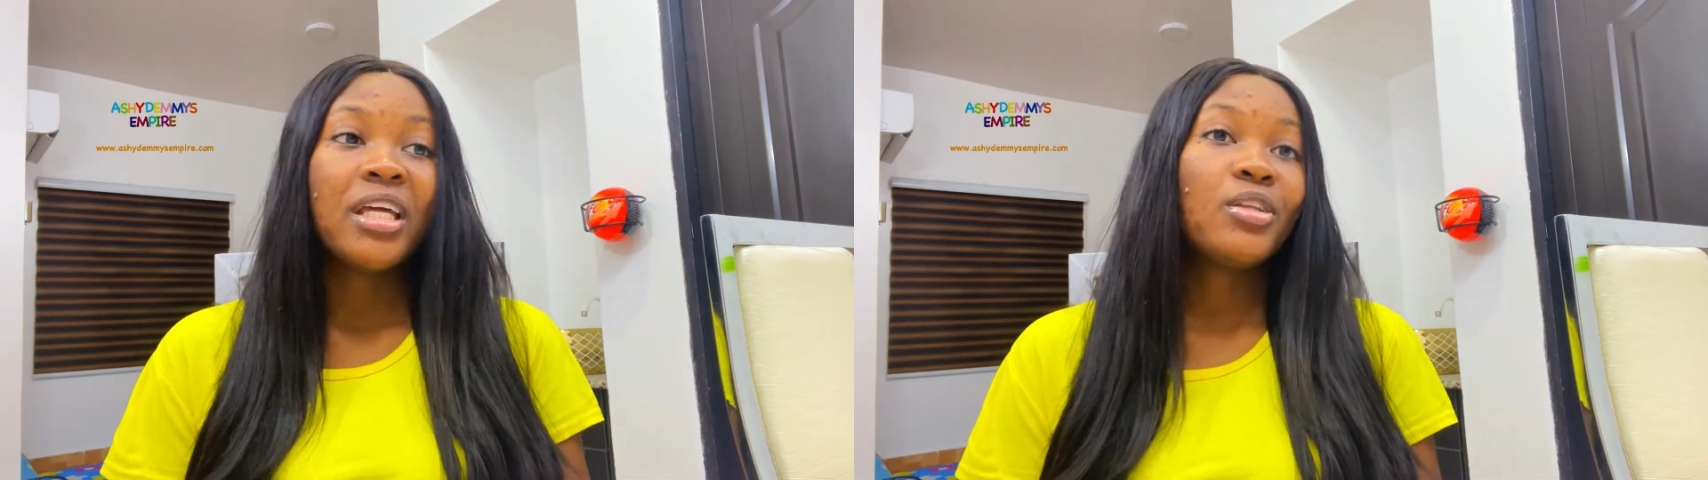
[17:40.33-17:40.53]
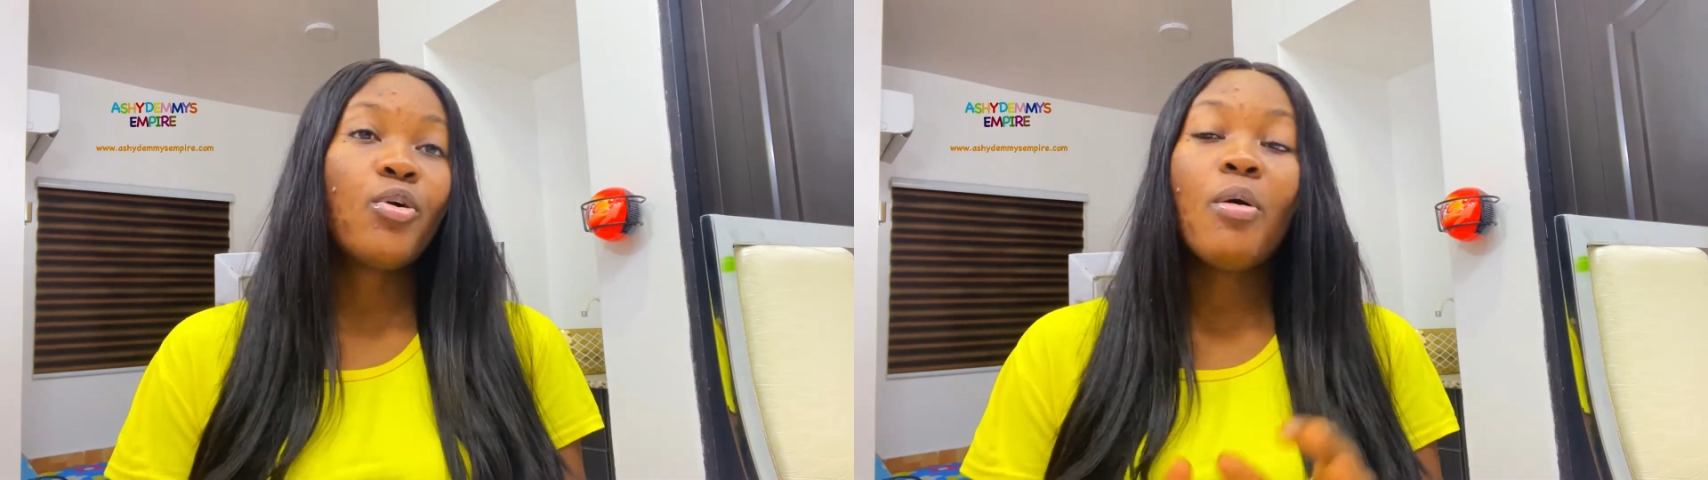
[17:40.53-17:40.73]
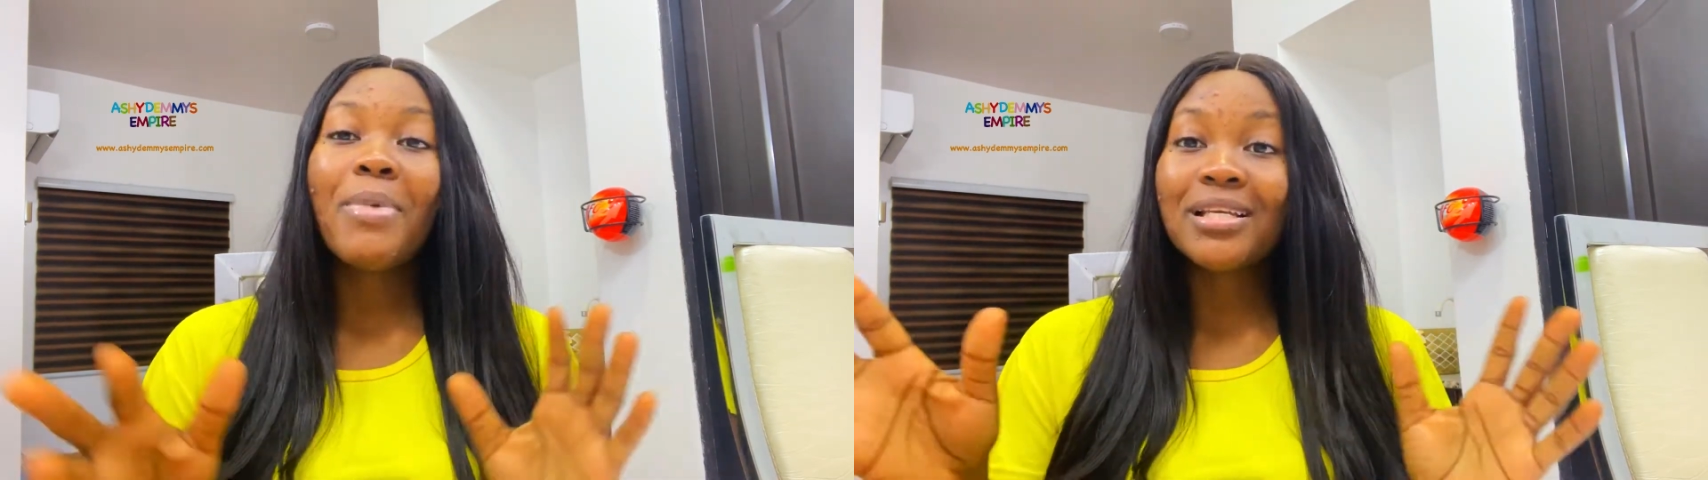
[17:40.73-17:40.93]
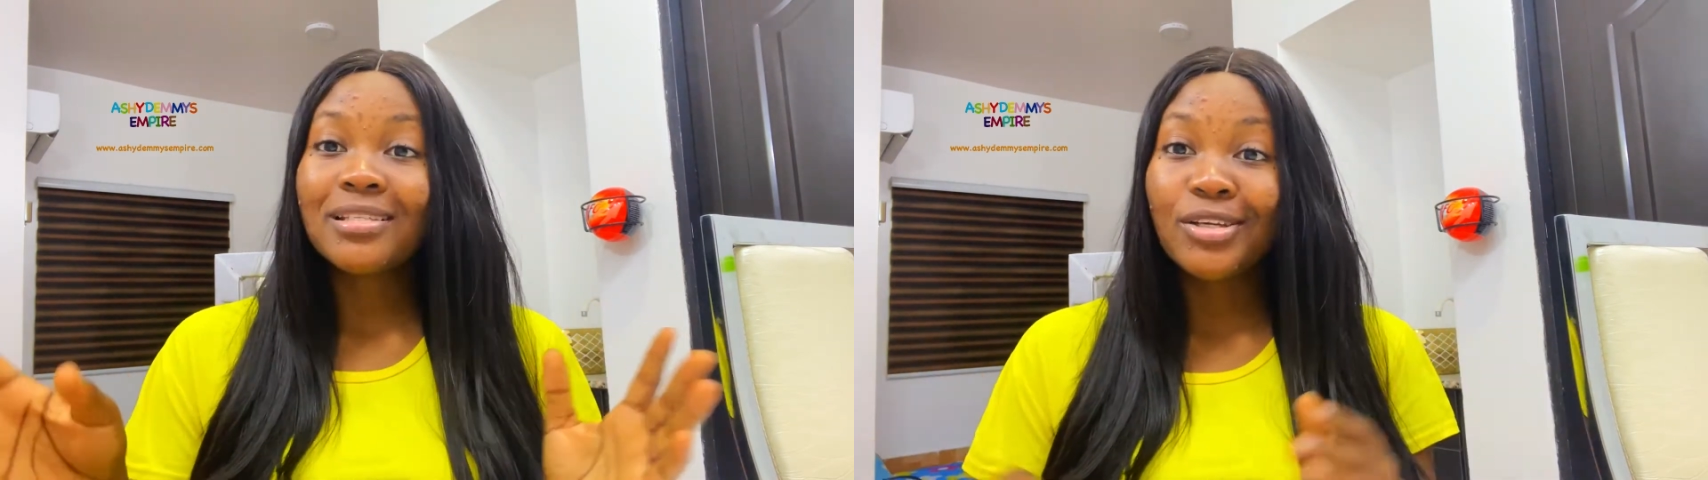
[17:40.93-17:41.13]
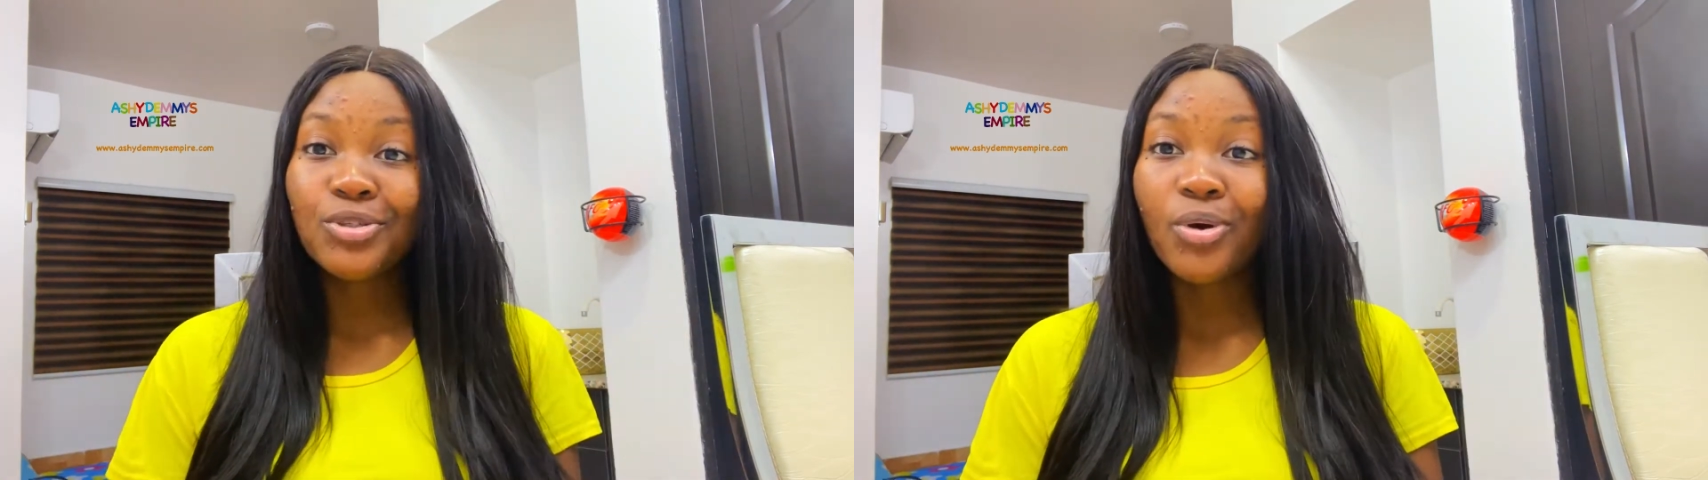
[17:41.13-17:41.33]
they'll come and
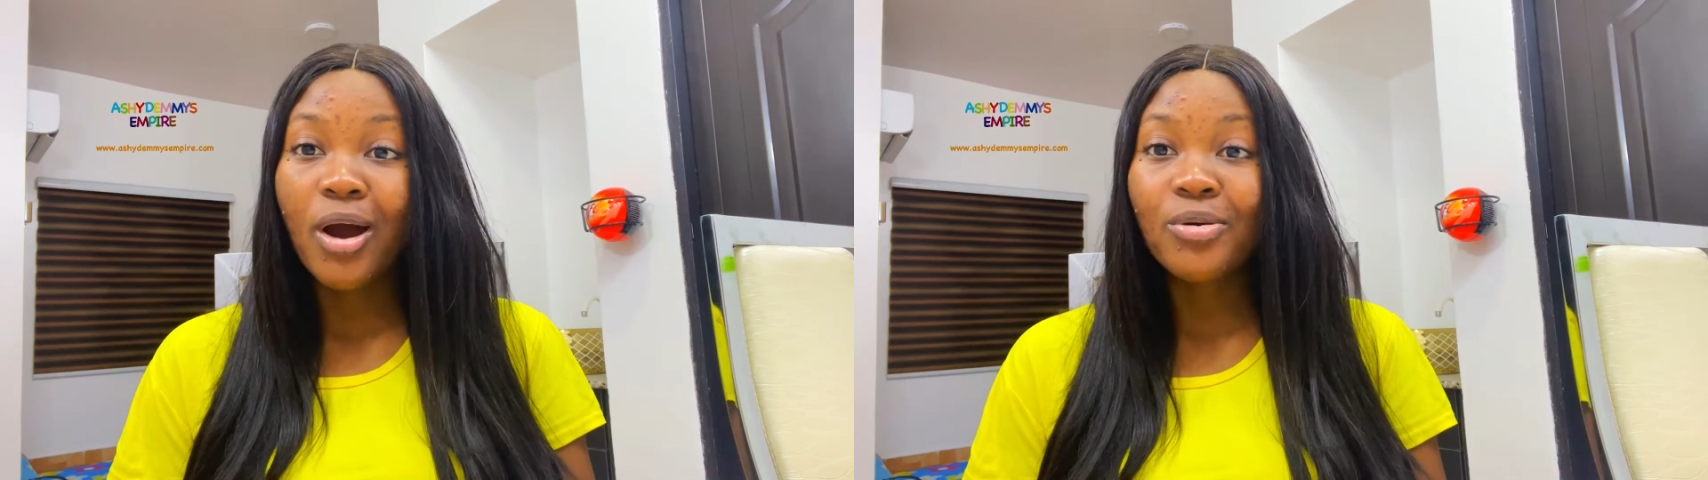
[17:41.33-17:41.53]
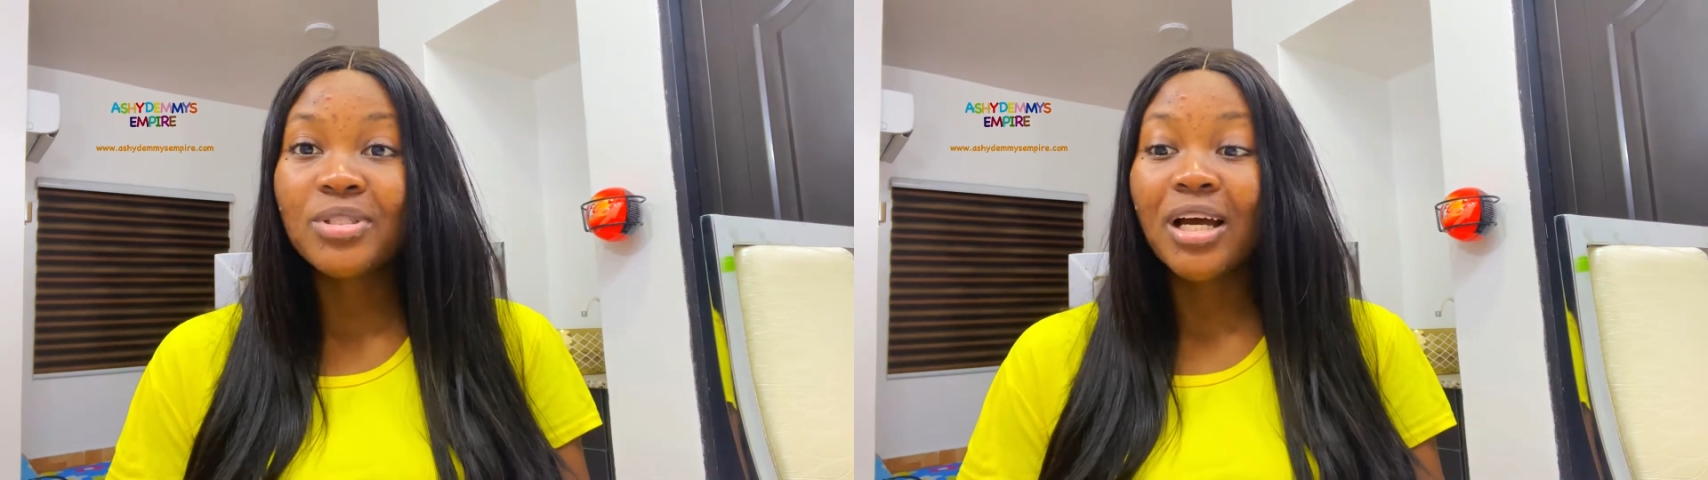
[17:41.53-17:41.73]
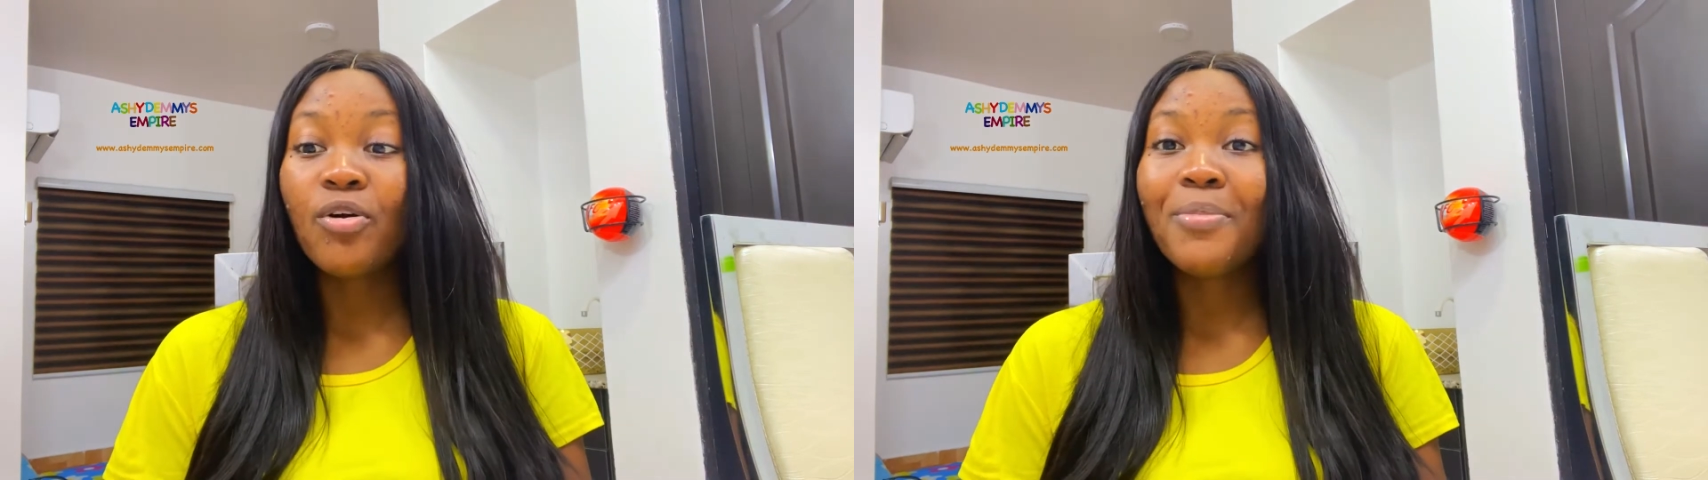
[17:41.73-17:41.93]
search your house and